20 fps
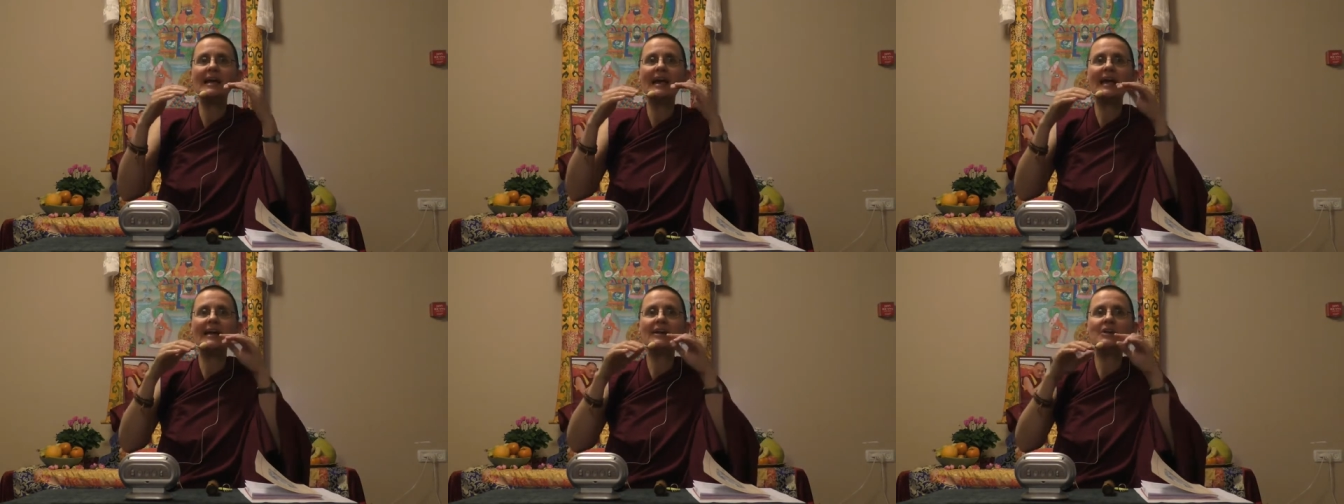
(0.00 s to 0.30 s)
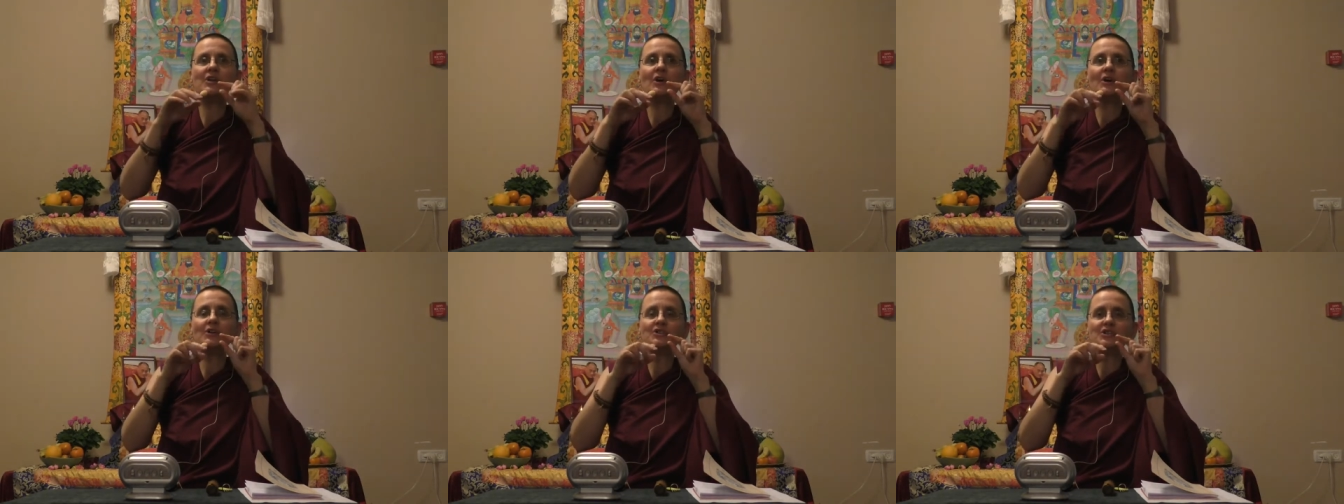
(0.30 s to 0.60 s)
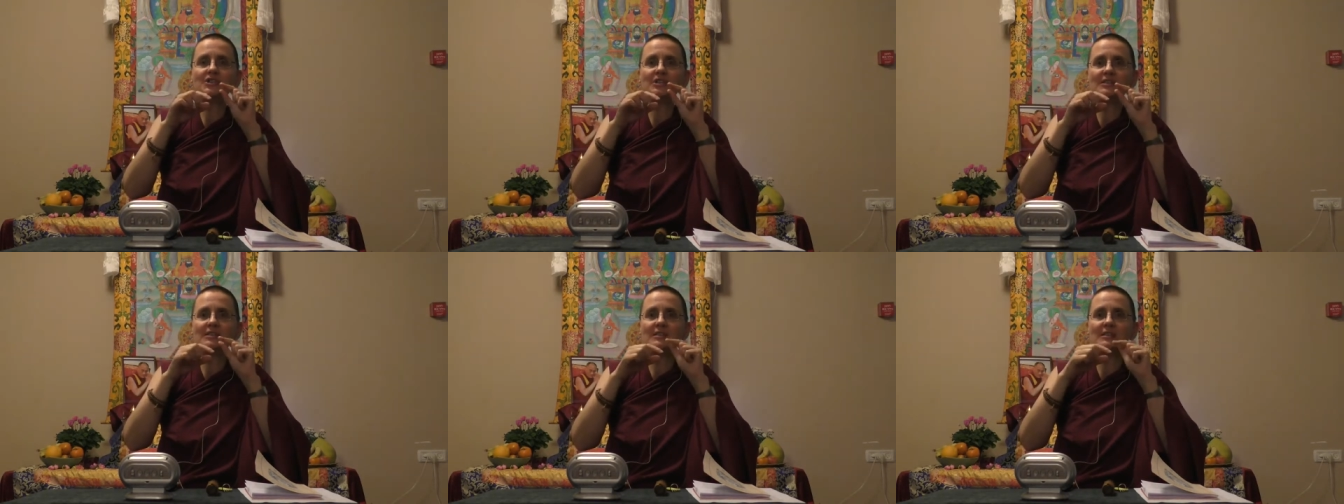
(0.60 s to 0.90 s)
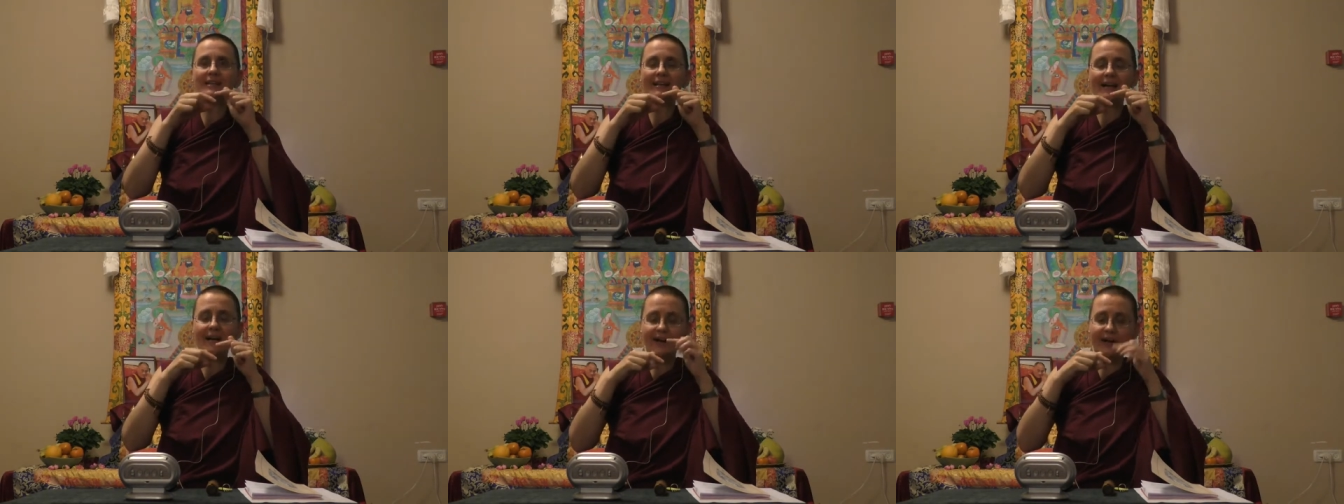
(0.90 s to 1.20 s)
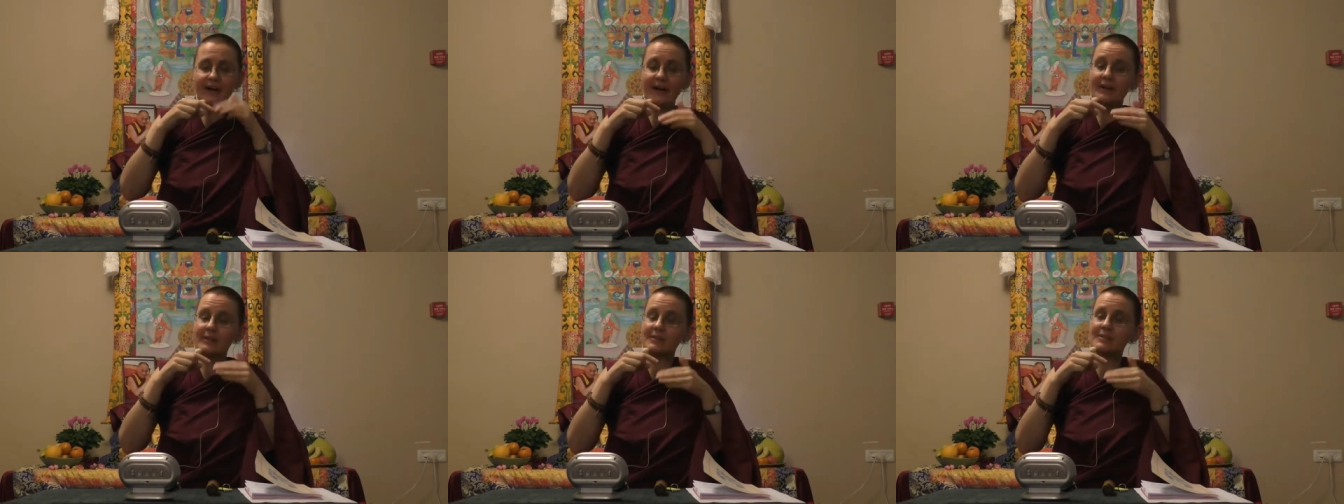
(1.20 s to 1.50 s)
And not just the
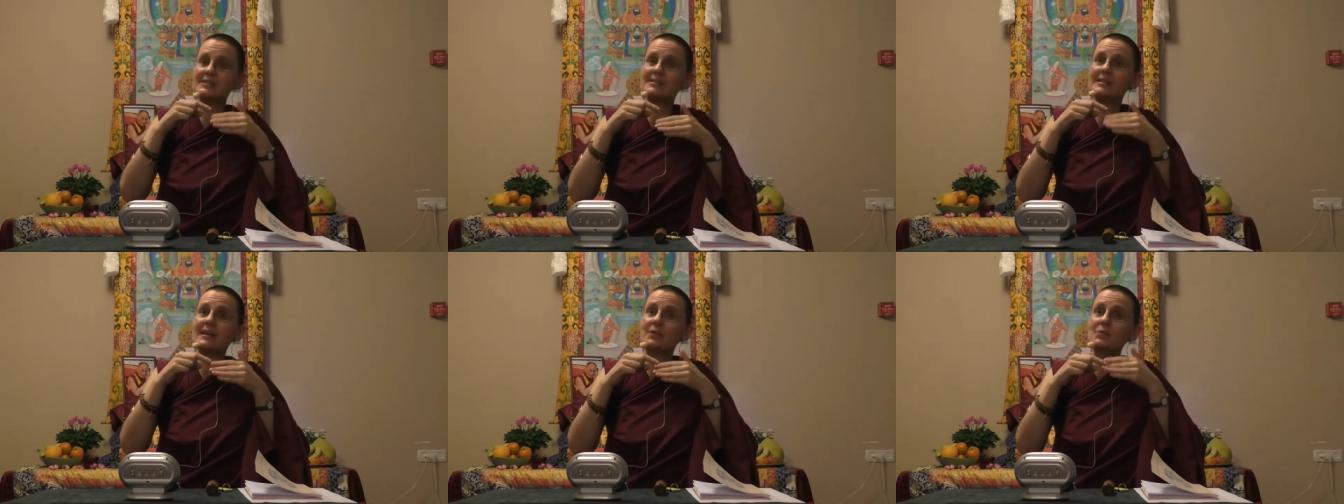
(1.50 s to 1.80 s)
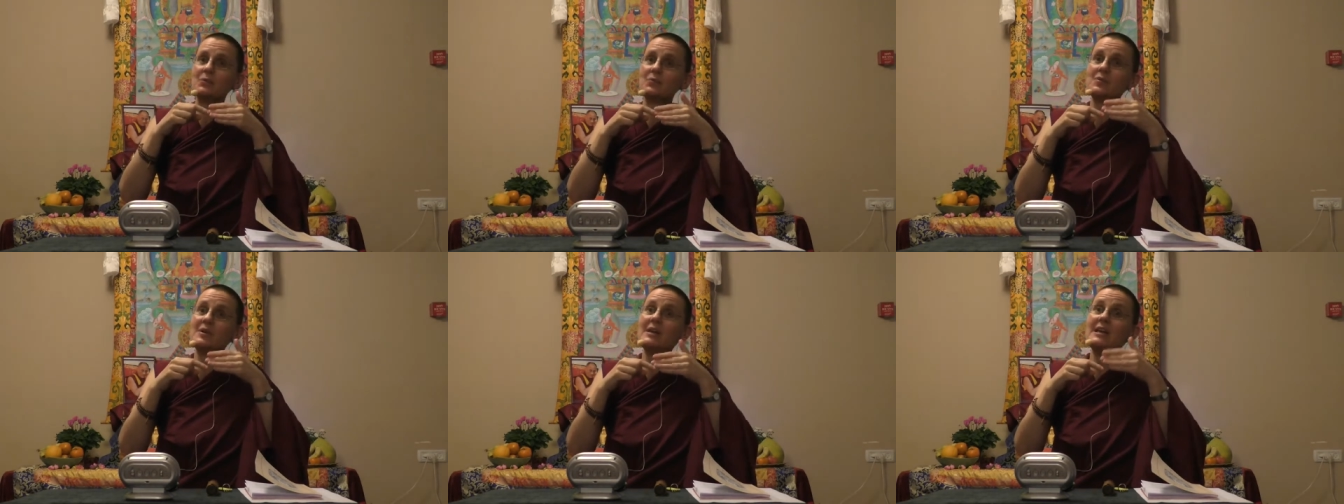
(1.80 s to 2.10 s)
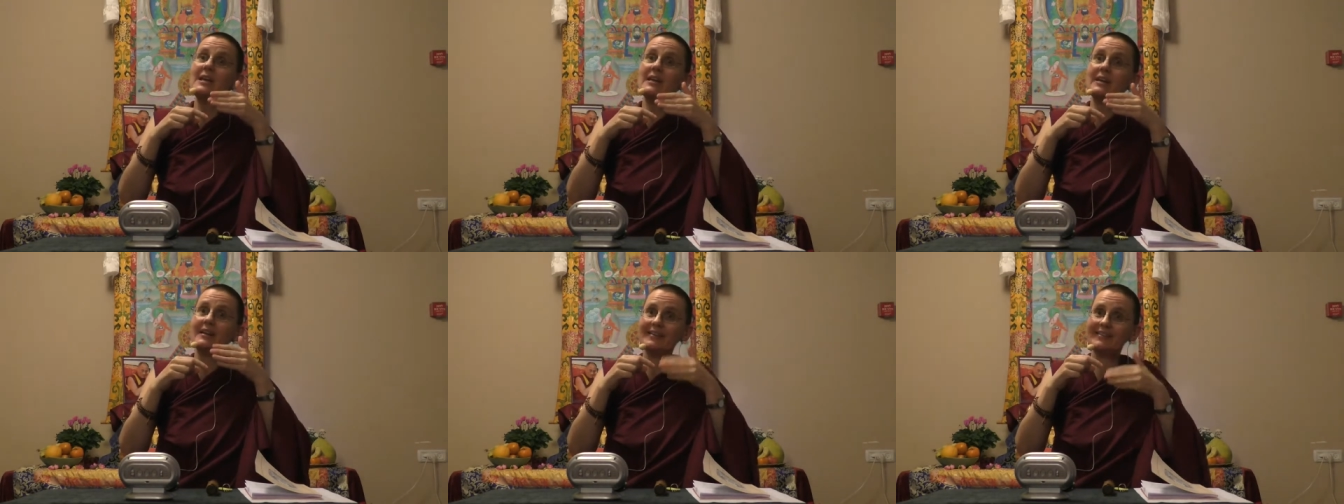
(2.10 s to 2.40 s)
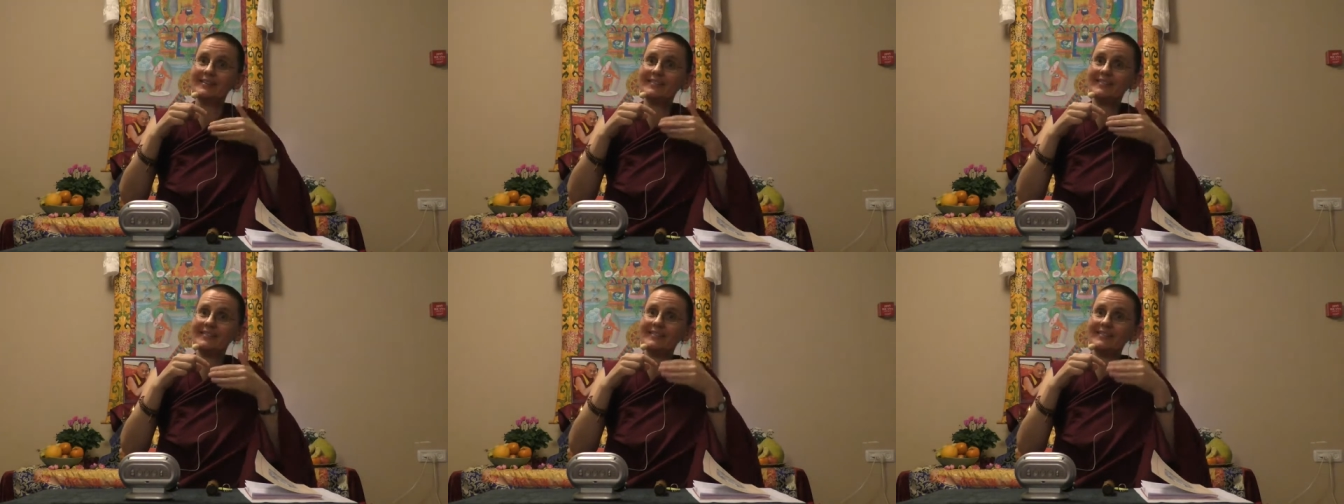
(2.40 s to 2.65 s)
cards that we,